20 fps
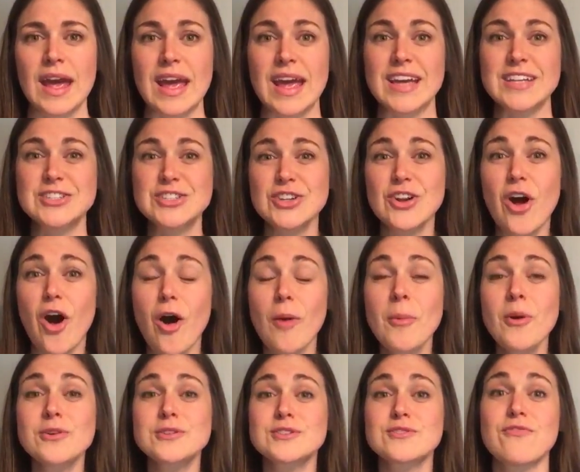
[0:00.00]
It should
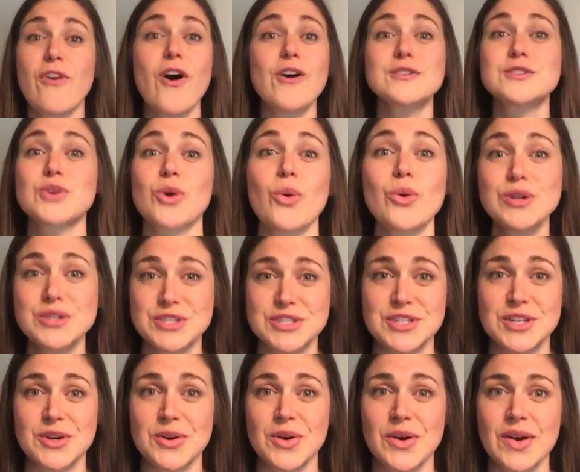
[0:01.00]
almost fall towards
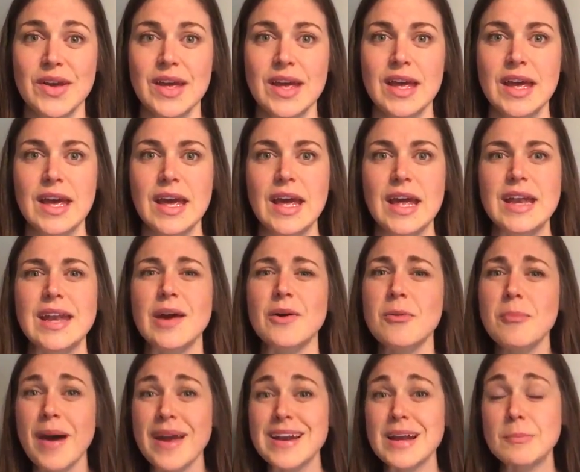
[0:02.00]
you. Now,
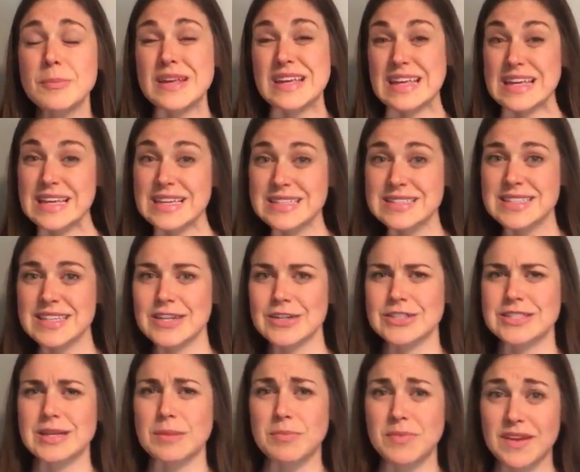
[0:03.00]
it might not be easy or
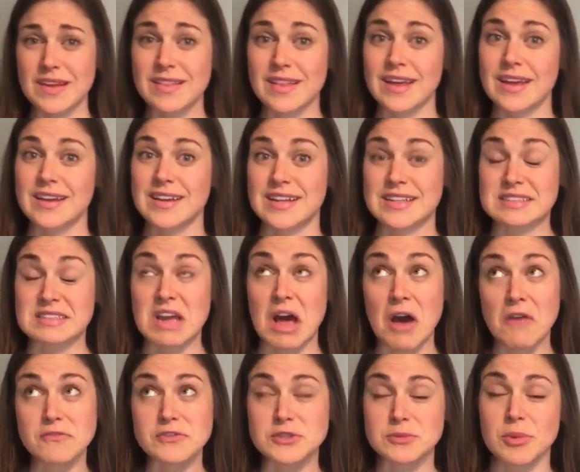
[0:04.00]
something that is
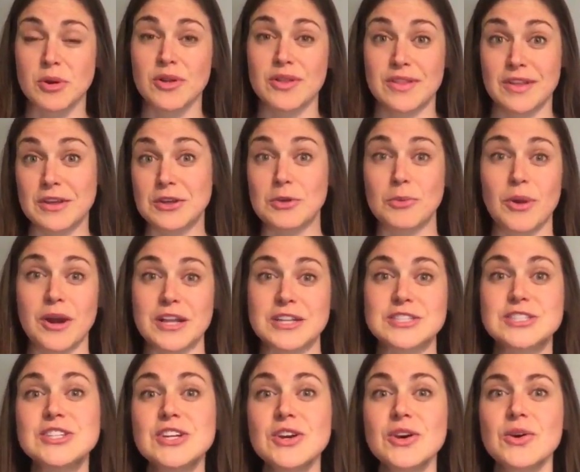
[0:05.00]
comfortable and that you want to
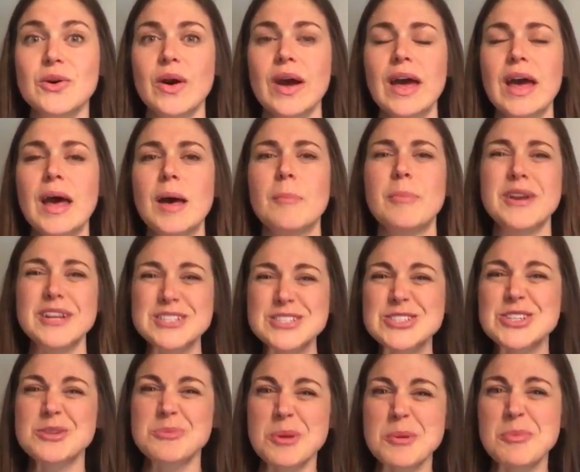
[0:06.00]
do, but it
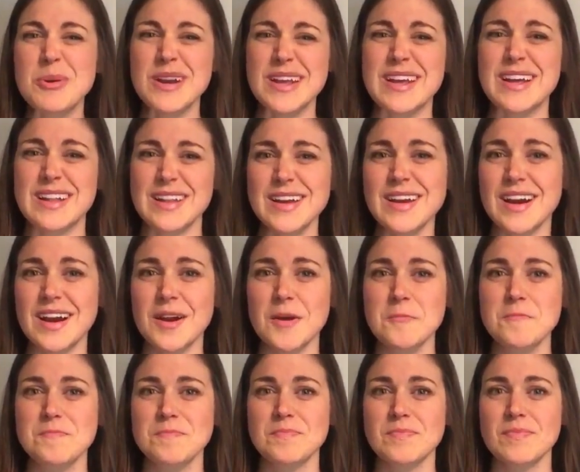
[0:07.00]
should be pretty clear.
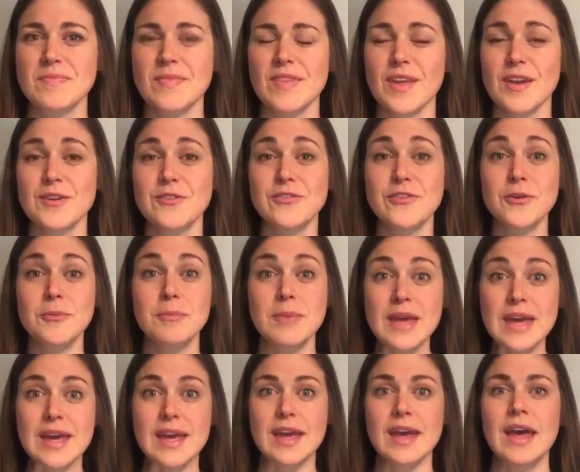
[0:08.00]
For
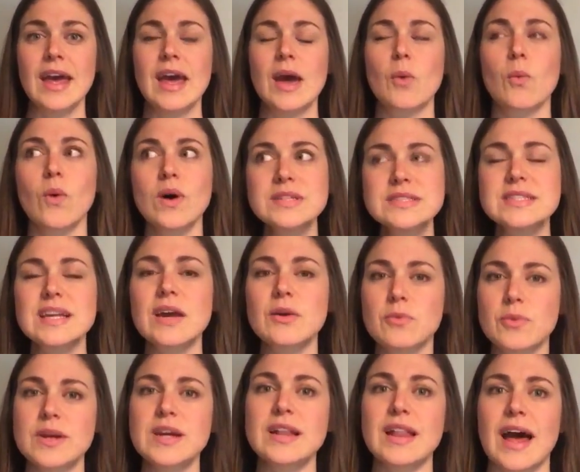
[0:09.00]
me, once I
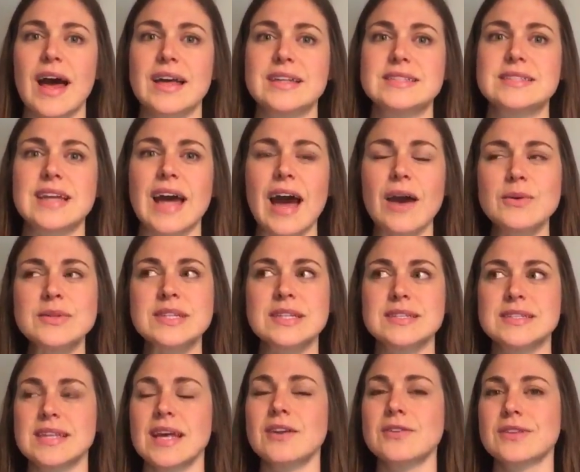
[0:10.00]
realized I was
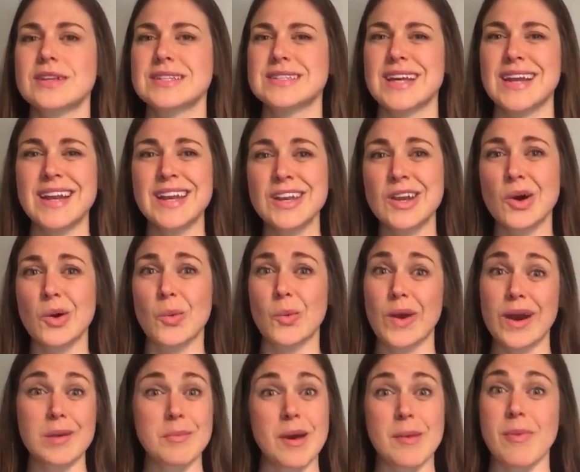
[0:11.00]
unsettled because I didn't know
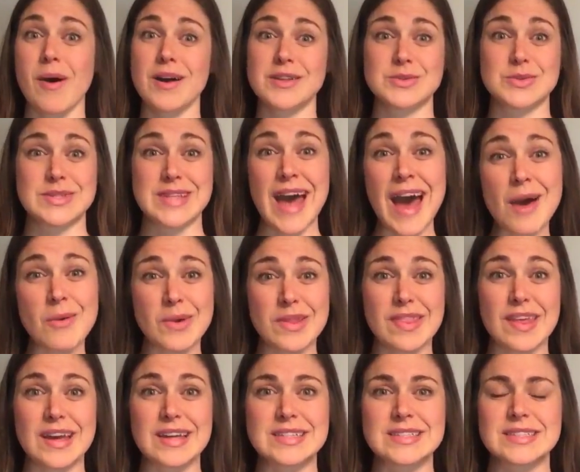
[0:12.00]
where my boss was at with
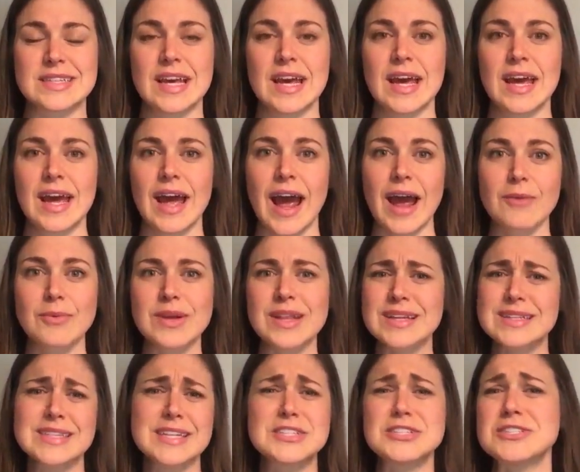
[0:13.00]
this, I
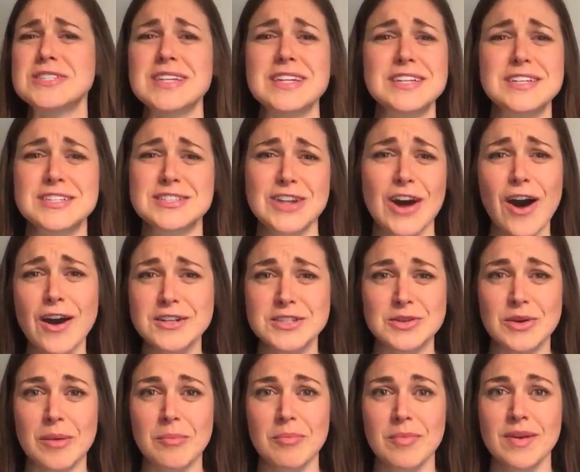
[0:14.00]
realized I just needed to talk
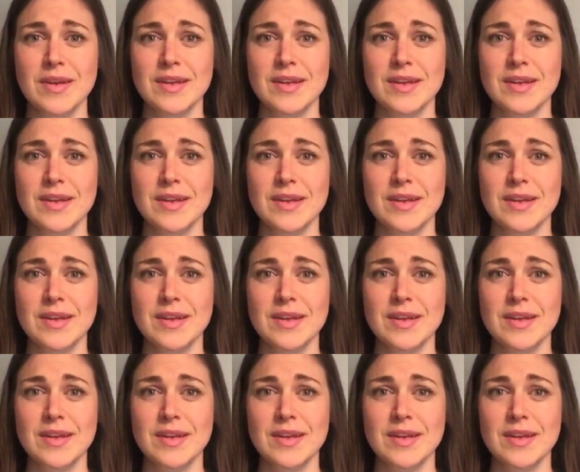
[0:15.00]
to him.